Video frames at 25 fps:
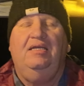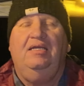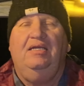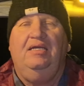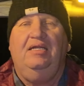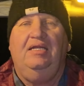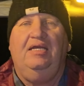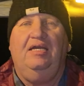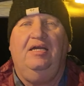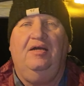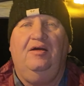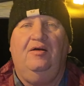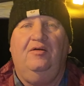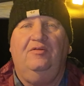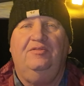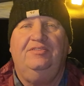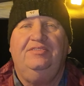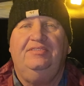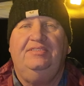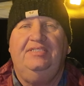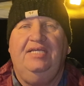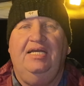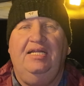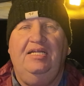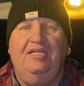Now I'll
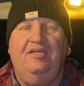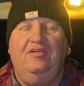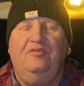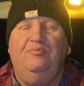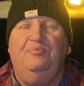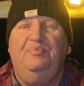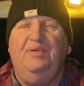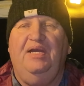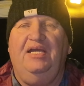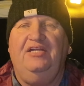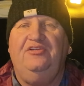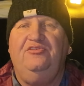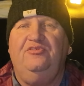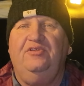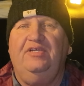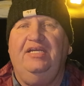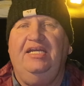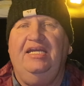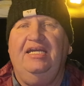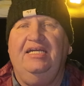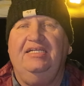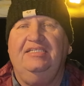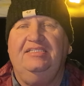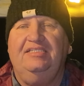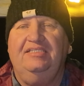tell you
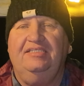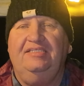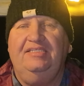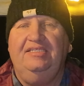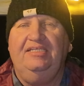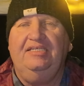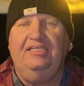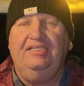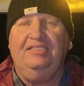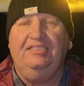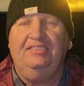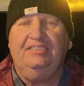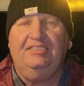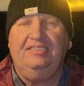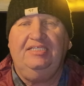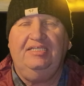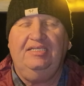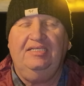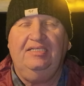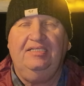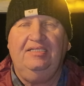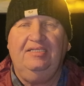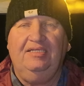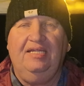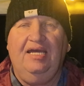battery hours and things
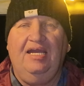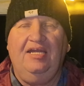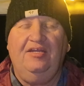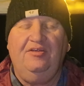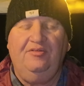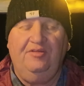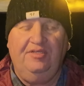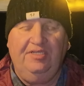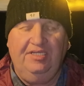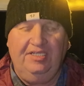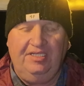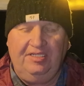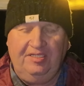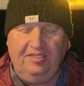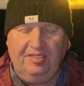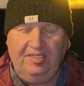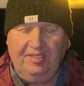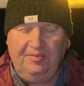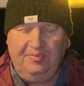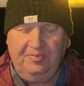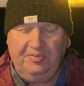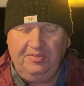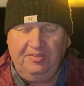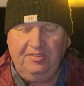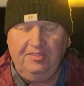later in the
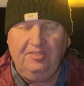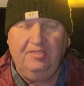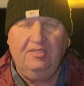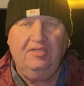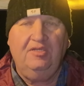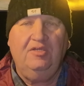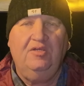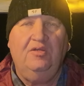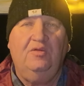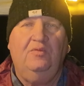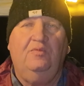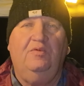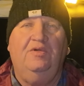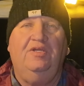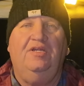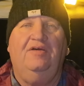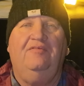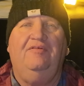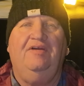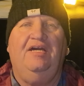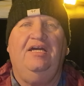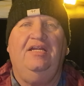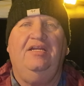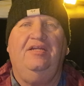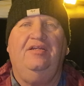clip when I've
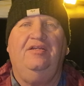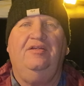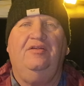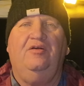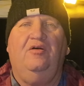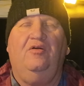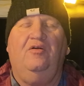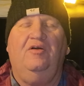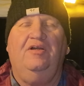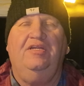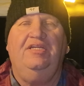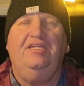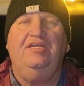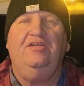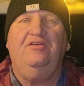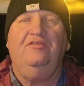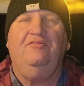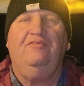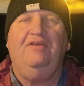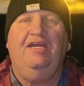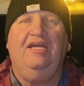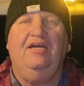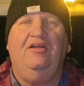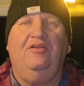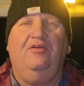had an idea
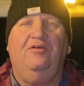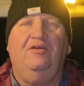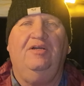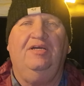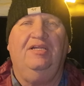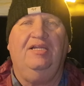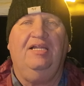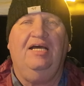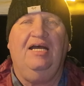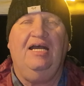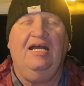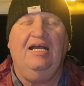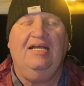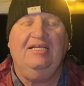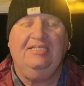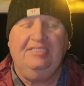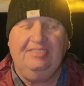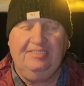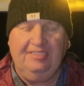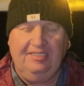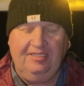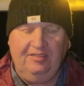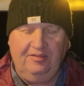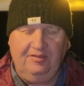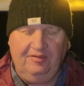of how long it
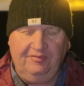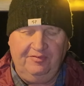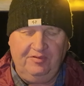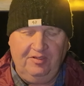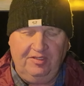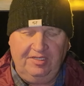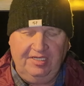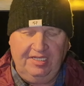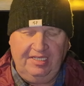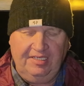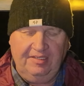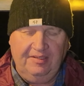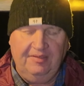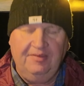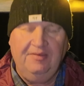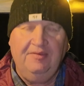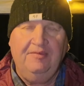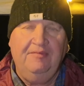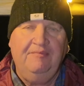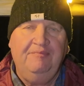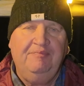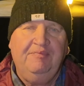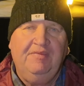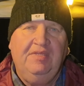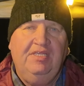lasts. Now I've got a
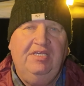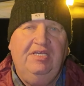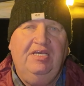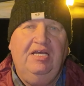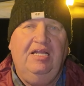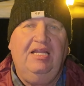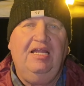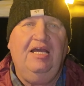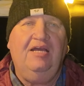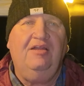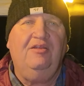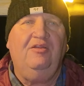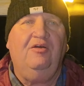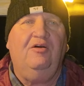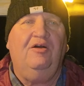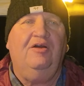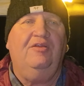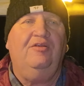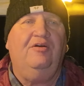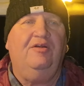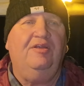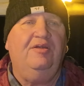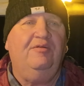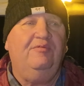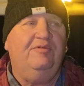yellow light
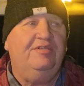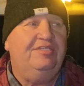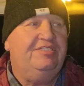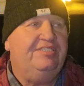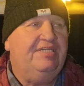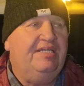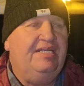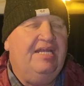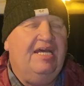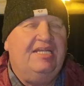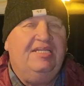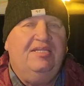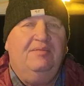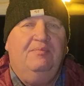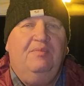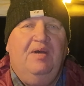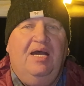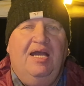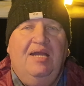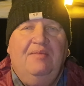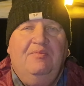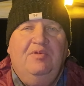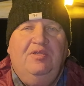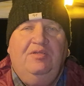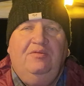on it, which at the
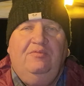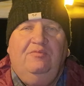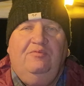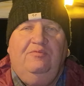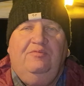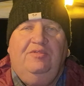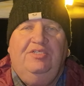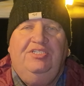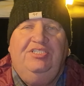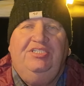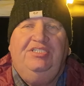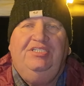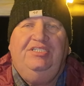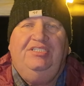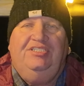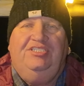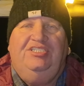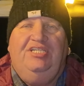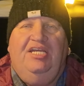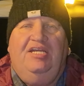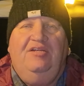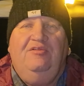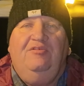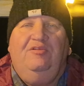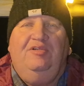moment, which
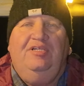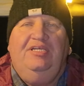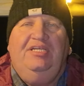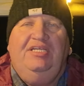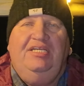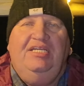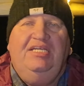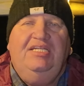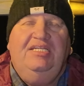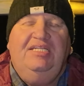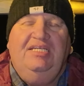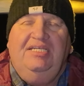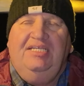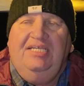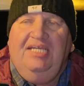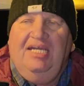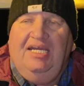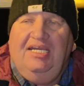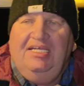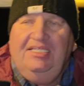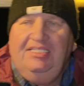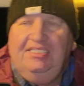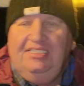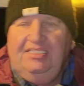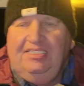generally
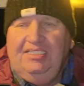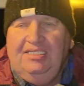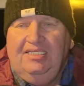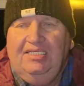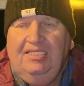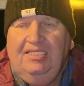indicates